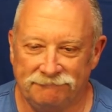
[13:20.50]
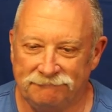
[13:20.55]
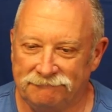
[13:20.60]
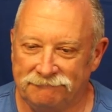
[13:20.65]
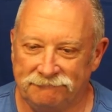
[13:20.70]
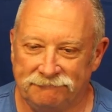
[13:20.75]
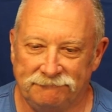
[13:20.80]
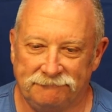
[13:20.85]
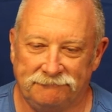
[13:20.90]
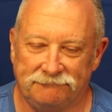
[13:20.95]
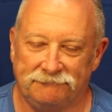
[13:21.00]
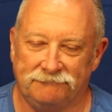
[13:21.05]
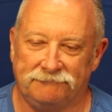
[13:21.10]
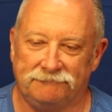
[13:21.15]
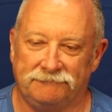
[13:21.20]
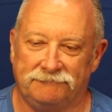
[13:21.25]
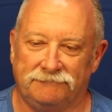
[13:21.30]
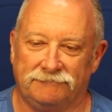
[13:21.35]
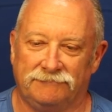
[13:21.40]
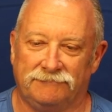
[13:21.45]

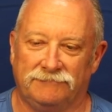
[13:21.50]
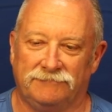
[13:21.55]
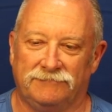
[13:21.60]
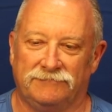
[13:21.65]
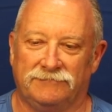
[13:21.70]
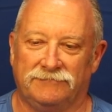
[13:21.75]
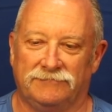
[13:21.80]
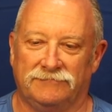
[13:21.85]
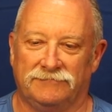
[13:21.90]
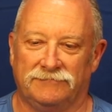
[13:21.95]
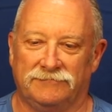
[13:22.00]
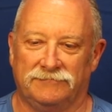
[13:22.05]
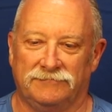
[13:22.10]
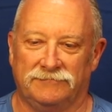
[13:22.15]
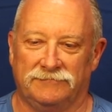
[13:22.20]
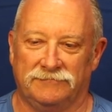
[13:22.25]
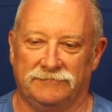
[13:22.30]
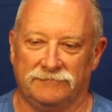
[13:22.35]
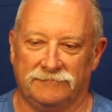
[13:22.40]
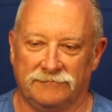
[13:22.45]

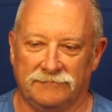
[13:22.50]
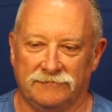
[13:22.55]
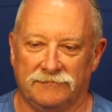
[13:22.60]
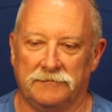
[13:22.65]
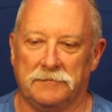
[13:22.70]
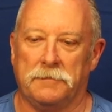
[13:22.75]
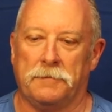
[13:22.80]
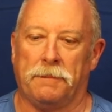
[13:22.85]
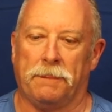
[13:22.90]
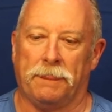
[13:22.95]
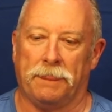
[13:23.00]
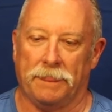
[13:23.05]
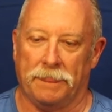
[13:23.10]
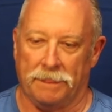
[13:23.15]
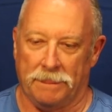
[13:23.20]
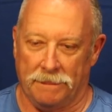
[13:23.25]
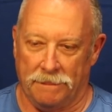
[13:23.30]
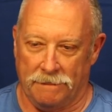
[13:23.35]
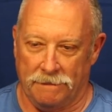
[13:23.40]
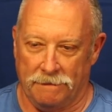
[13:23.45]

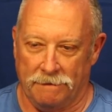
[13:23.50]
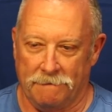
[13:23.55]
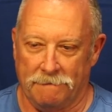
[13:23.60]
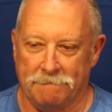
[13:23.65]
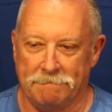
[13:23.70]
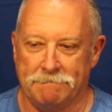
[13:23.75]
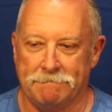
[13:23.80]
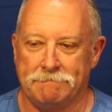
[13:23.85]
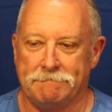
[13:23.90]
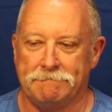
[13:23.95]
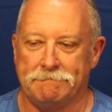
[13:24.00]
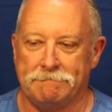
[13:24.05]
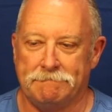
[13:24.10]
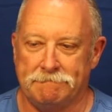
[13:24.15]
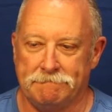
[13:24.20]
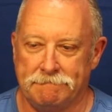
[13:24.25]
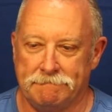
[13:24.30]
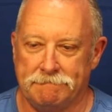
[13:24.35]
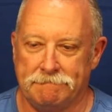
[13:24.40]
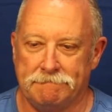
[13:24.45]

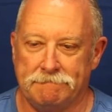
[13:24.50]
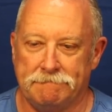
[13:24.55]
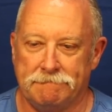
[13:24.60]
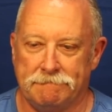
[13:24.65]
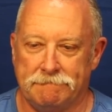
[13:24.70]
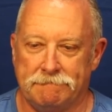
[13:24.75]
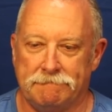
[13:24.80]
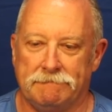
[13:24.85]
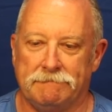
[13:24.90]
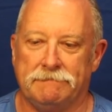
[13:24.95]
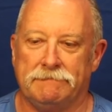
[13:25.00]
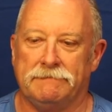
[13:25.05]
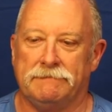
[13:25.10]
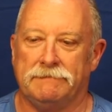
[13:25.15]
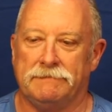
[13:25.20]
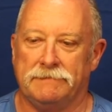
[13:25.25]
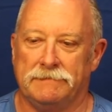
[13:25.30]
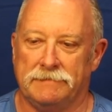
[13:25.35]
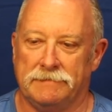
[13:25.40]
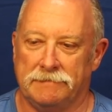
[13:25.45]

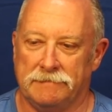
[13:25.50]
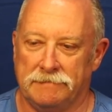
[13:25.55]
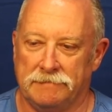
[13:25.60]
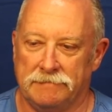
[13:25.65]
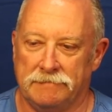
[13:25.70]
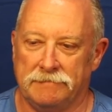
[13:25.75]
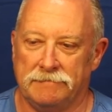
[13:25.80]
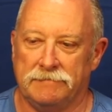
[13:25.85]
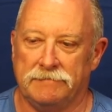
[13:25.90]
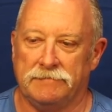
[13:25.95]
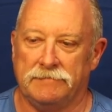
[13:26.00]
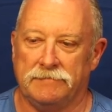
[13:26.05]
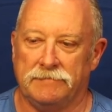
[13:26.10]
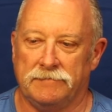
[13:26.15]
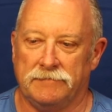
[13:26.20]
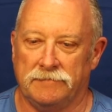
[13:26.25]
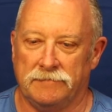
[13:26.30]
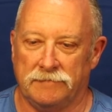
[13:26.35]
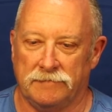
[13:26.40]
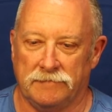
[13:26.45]

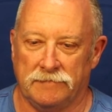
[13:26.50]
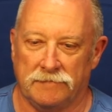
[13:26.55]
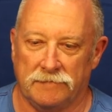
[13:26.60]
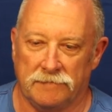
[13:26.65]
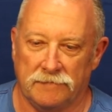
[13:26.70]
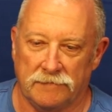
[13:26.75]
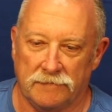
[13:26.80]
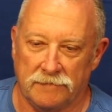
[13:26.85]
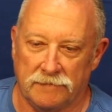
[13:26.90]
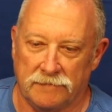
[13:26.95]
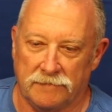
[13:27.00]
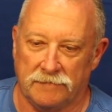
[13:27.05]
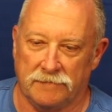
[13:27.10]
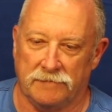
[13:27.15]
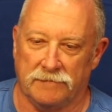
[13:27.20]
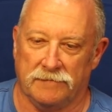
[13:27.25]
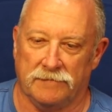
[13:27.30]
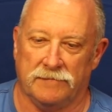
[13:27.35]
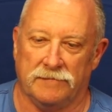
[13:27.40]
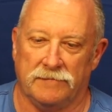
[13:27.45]

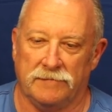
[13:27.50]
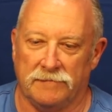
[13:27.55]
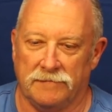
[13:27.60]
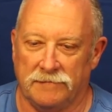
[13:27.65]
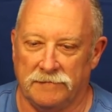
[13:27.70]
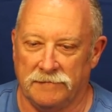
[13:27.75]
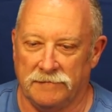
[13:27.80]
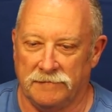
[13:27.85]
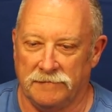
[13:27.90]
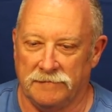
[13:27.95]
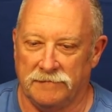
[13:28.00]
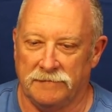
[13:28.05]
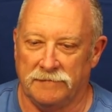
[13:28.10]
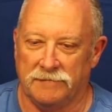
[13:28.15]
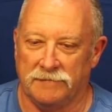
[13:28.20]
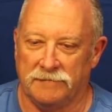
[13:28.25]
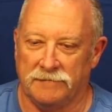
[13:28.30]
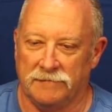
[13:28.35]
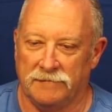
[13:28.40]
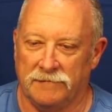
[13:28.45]
[no speech]